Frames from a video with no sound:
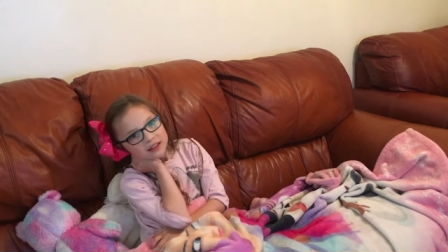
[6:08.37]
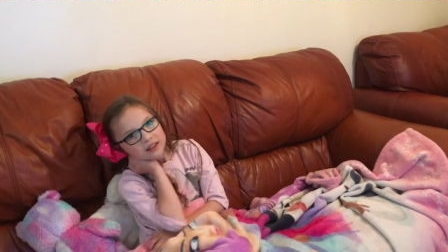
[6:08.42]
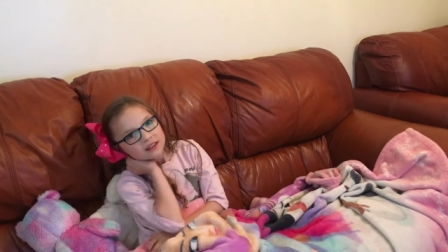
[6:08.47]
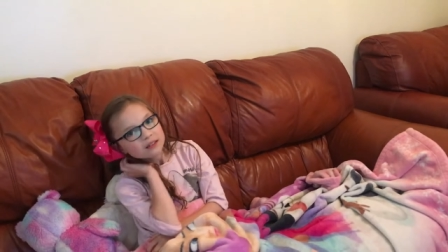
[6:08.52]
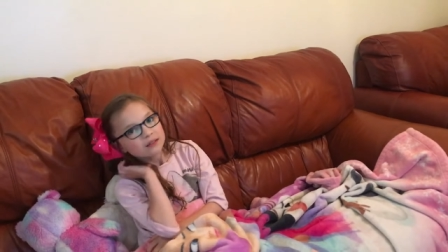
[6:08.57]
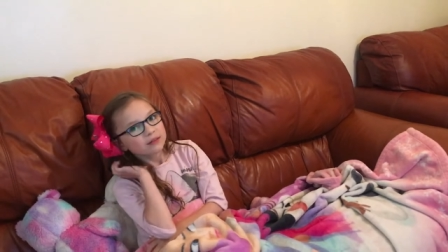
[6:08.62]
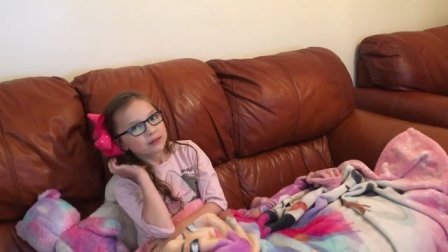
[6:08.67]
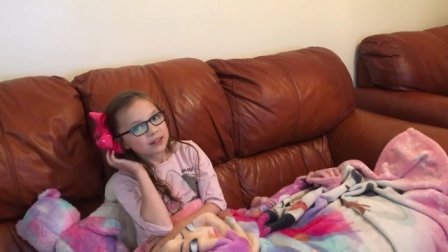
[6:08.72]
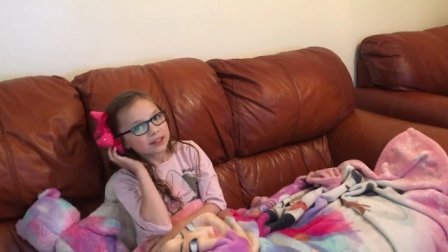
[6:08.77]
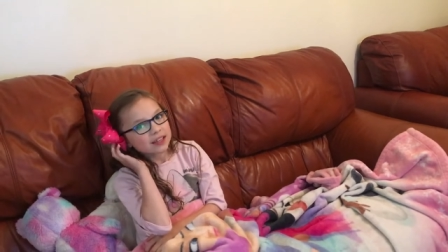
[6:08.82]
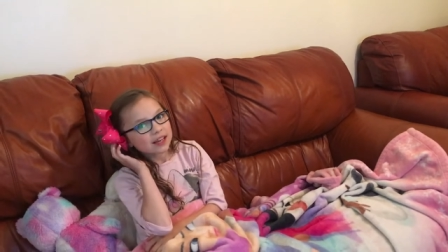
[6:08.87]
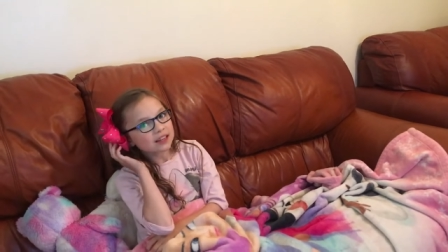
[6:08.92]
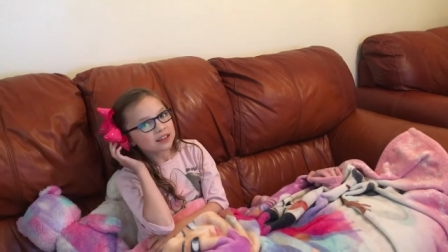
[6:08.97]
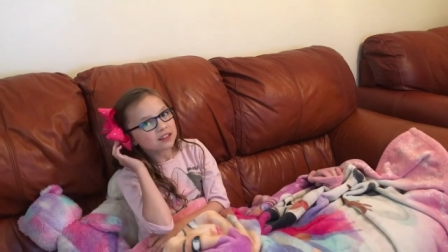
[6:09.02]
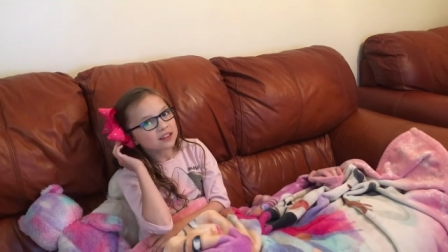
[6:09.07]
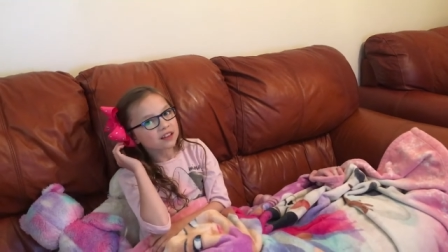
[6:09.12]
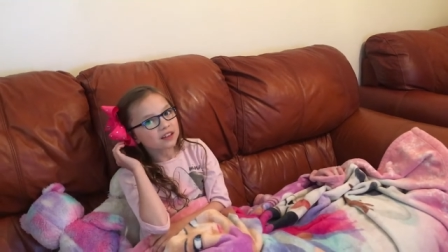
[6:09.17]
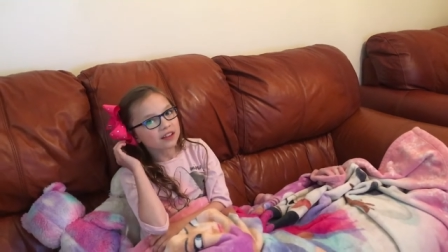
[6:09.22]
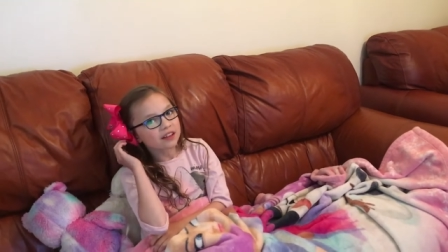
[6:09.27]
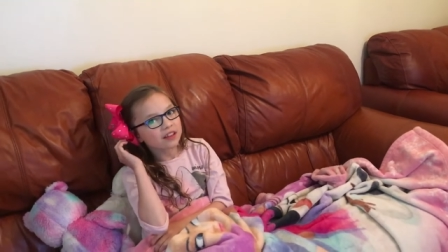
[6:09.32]
we? We did.
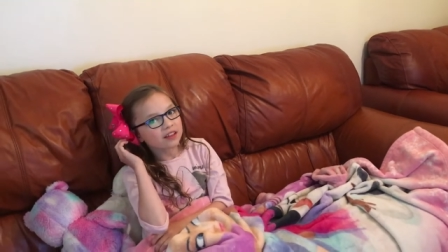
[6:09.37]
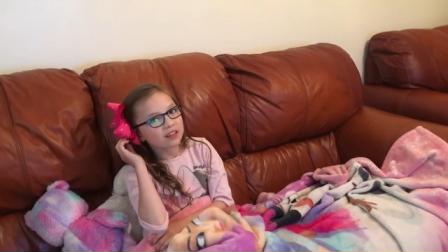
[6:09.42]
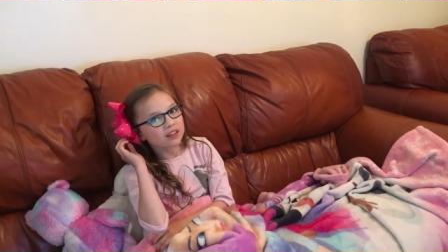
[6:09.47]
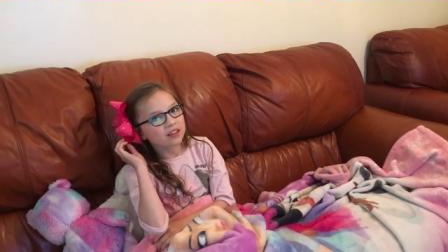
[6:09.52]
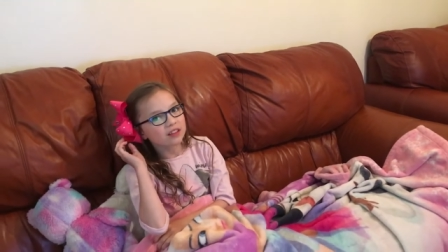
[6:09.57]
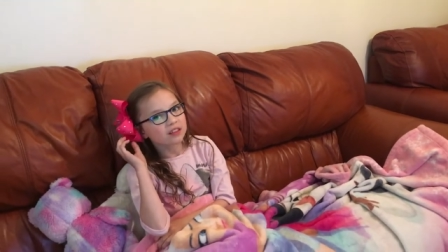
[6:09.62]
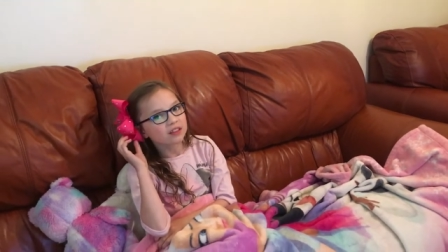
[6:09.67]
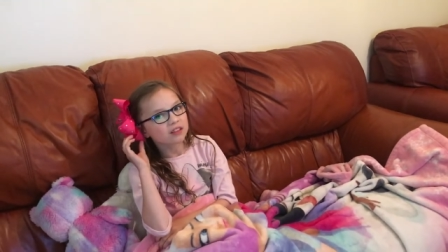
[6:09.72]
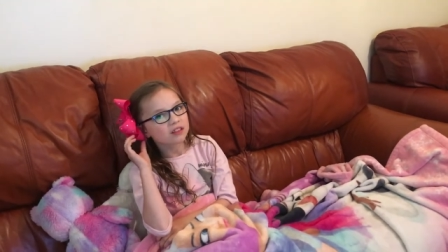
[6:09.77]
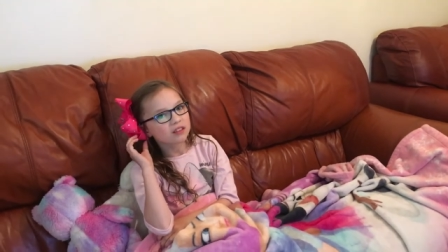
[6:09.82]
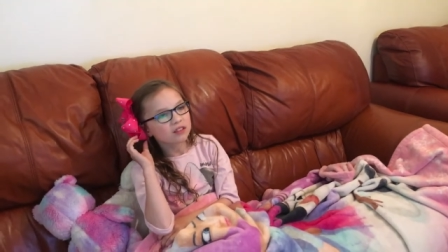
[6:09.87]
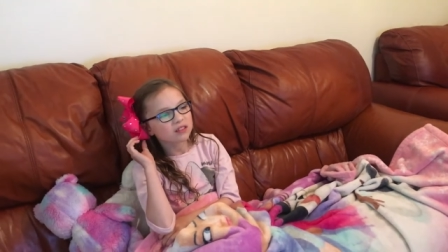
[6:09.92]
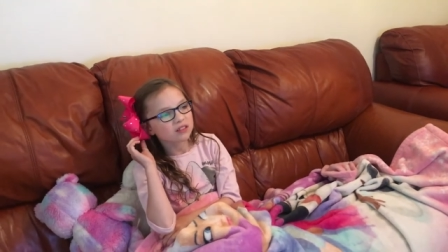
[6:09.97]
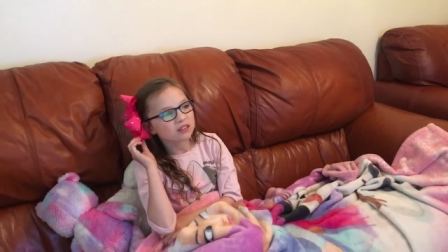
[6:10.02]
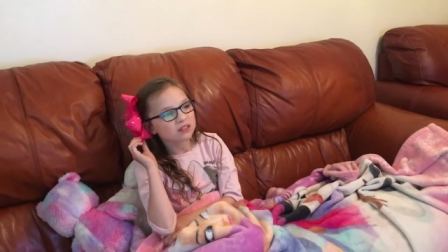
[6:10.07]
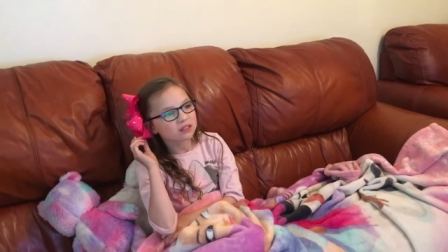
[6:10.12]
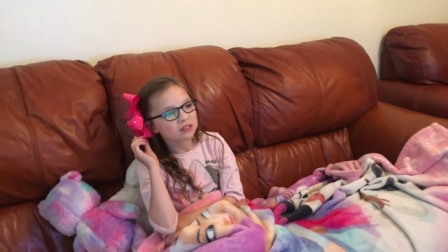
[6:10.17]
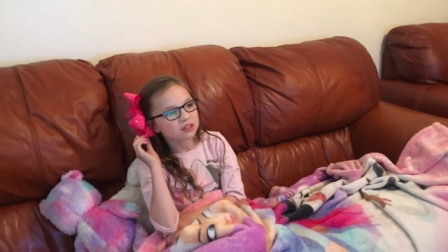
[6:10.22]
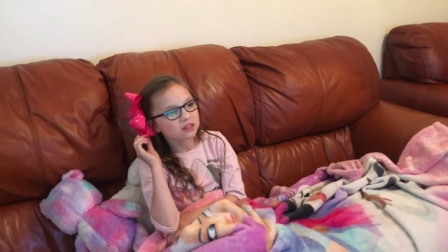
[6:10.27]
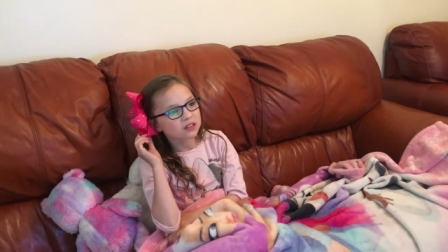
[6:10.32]
Um, did we?
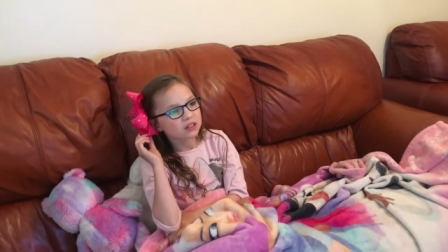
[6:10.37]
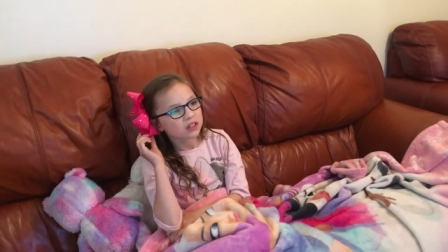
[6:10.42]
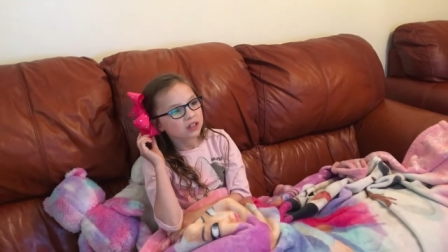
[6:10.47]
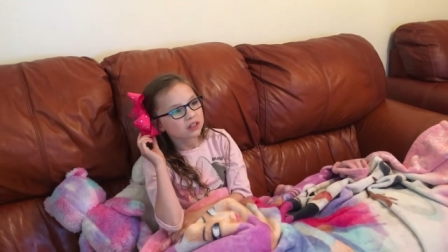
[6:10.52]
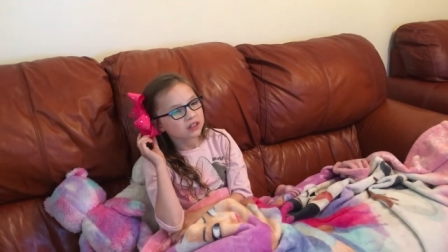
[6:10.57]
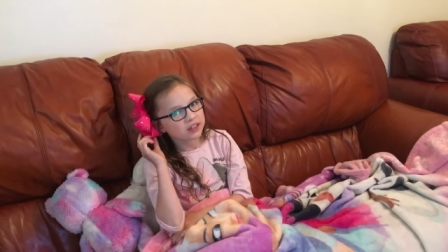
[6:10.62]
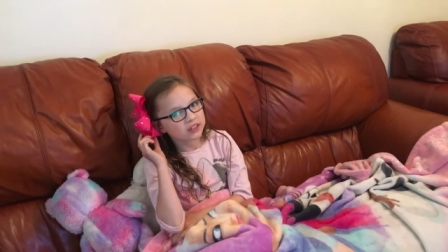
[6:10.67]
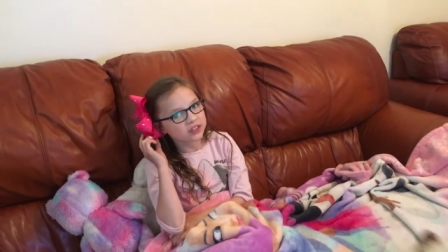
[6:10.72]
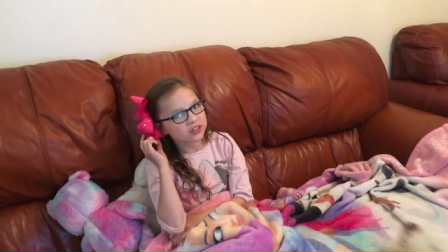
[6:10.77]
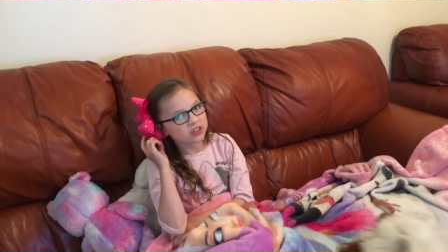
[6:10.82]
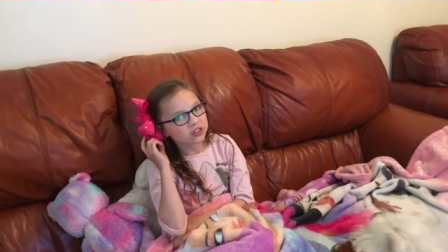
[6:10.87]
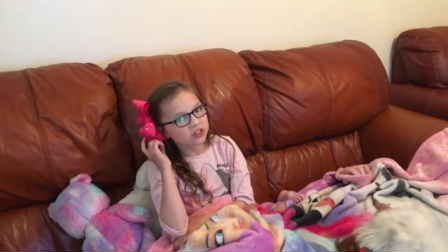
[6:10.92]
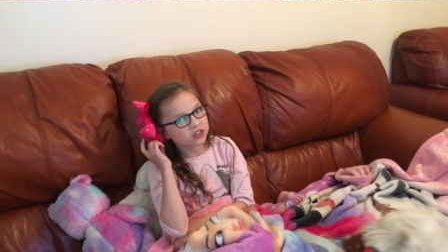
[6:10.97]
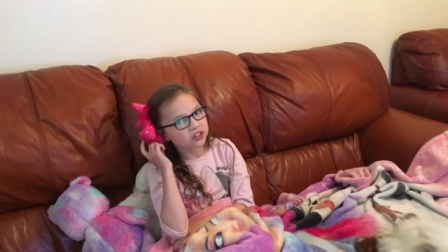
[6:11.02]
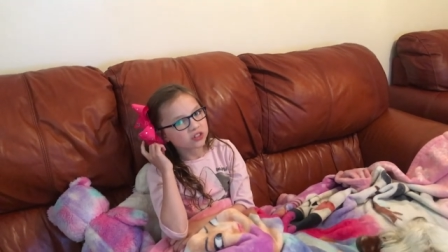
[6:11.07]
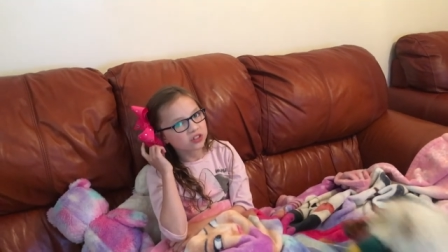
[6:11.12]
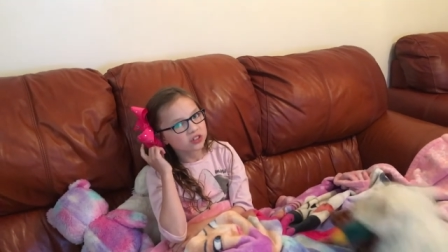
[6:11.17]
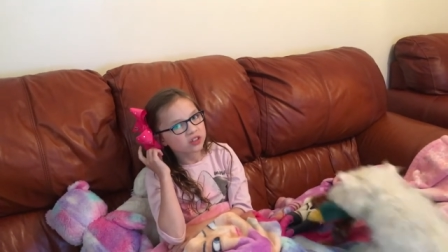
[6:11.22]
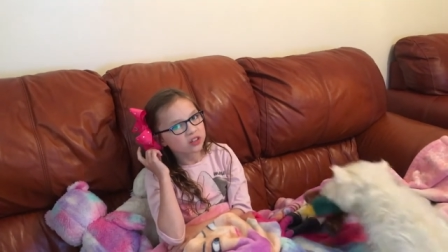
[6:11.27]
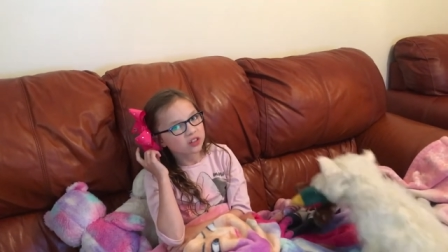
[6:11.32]

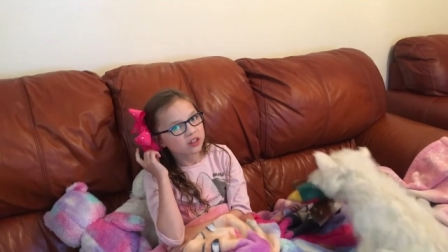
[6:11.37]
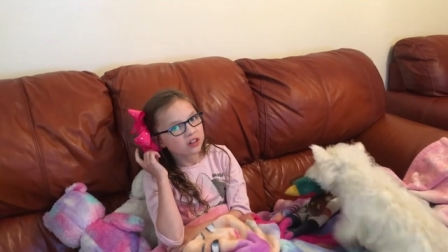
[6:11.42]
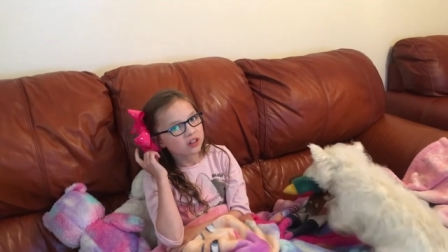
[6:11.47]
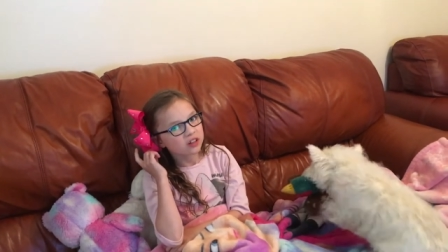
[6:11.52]
Yesterday's.